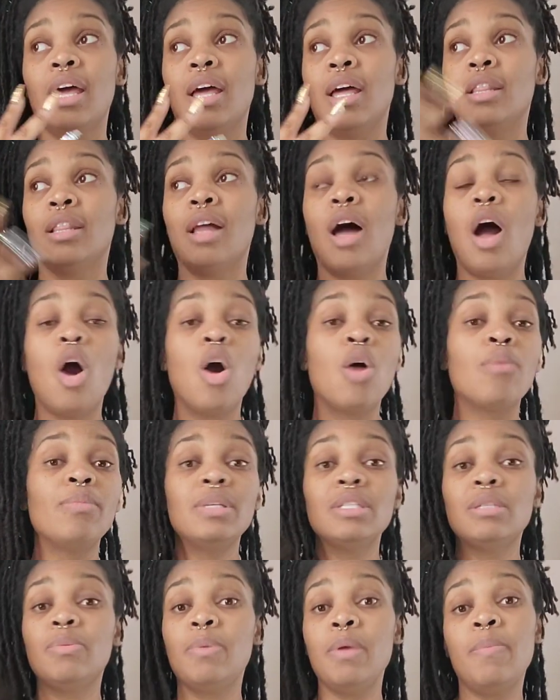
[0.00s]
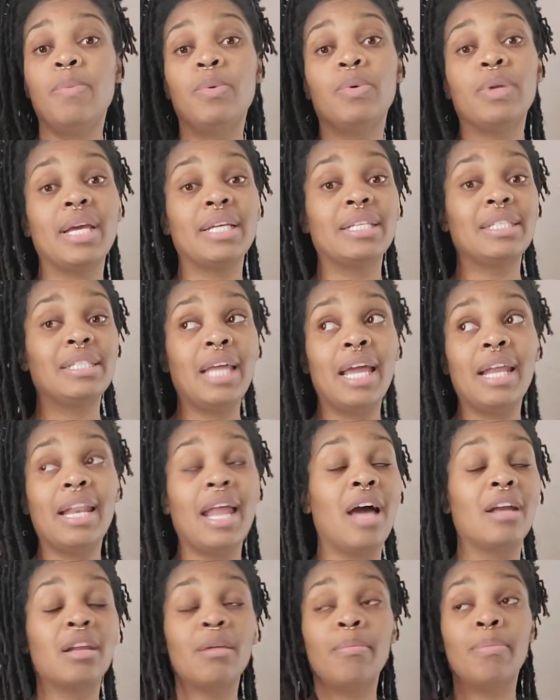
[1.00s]
the homeless people that stay
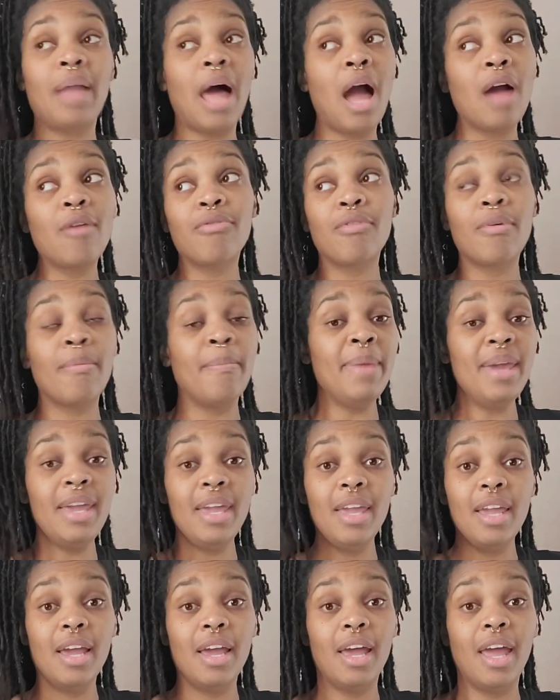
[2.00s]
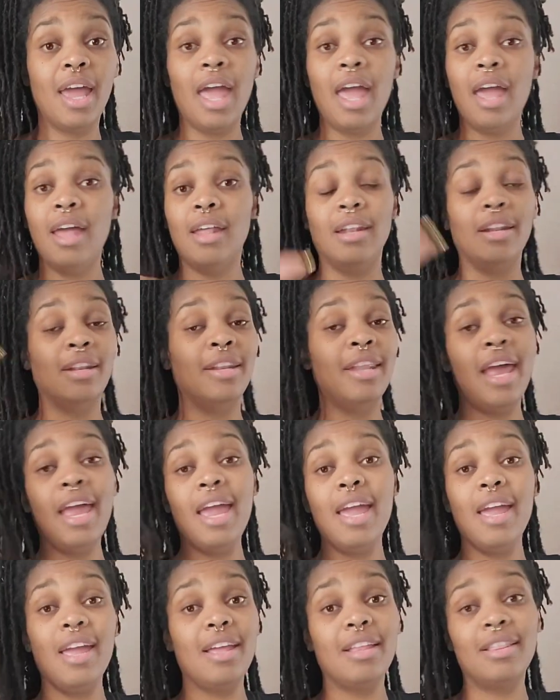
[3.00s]
down the block from me,
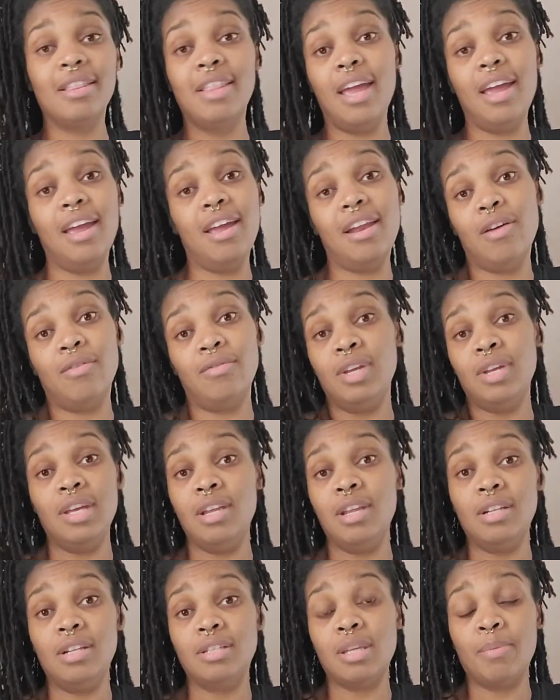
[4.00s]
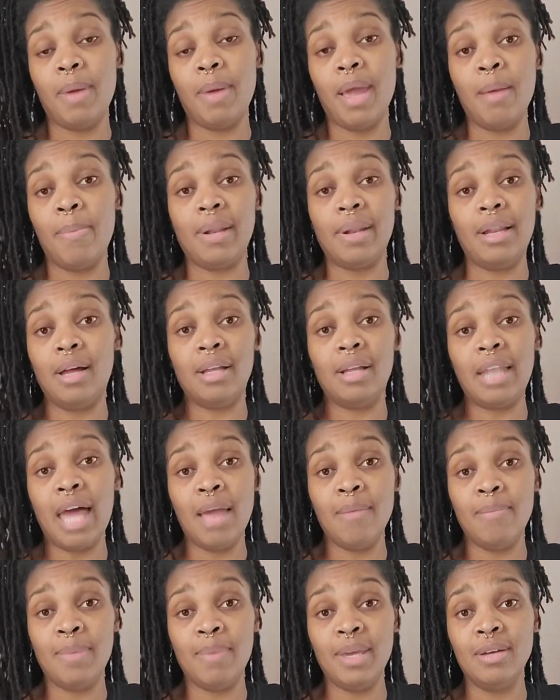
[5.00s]
they don't need to pay a
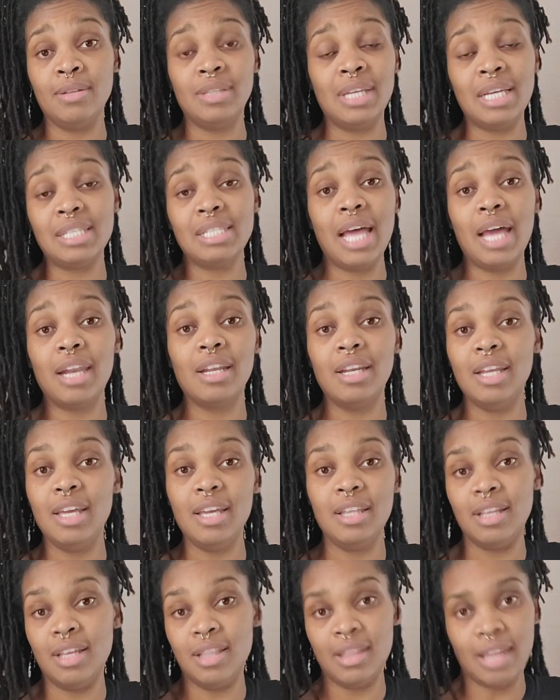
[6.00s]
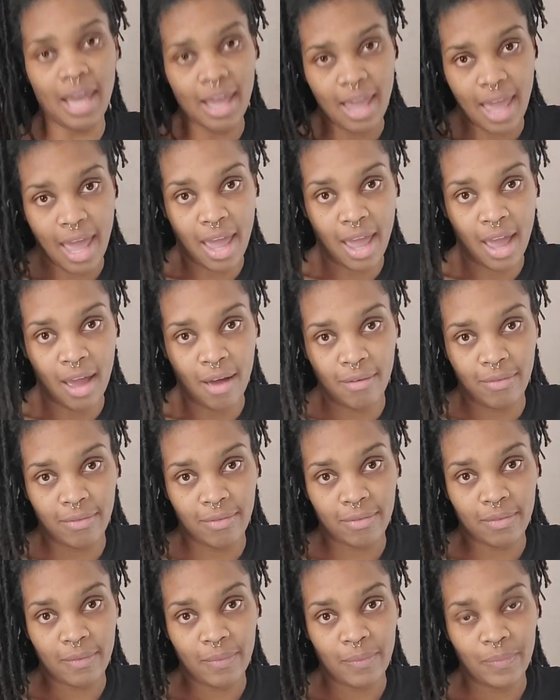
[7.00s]
light bill. That's not a need that they have,
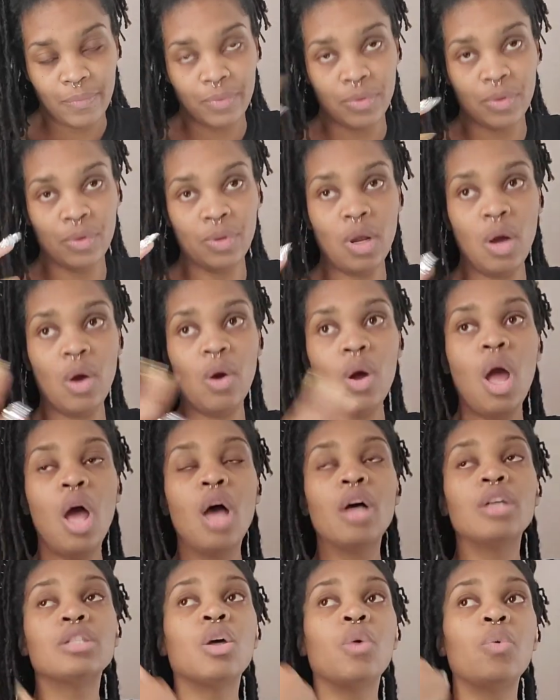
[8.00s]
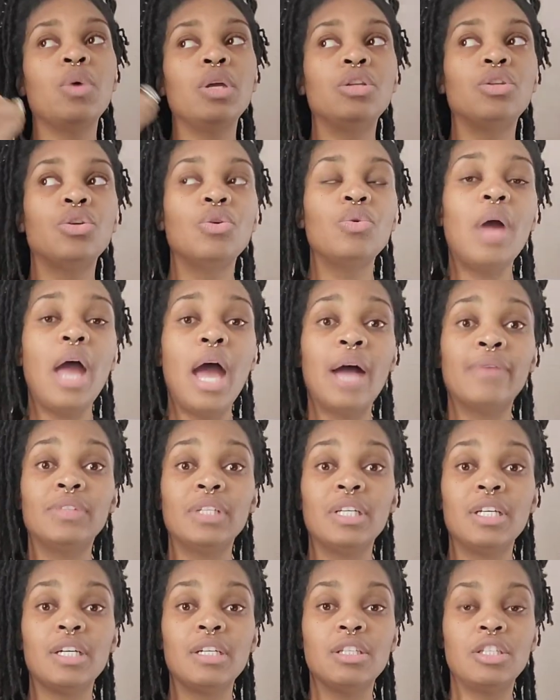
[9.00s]
you know. So we do have
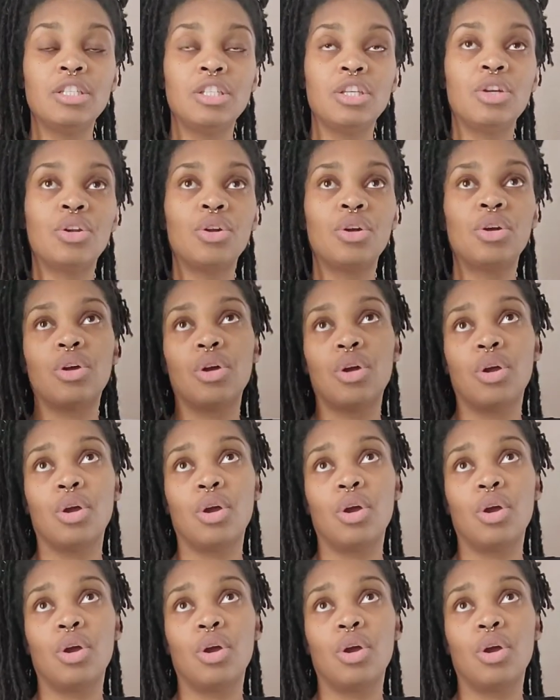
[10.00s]
to consider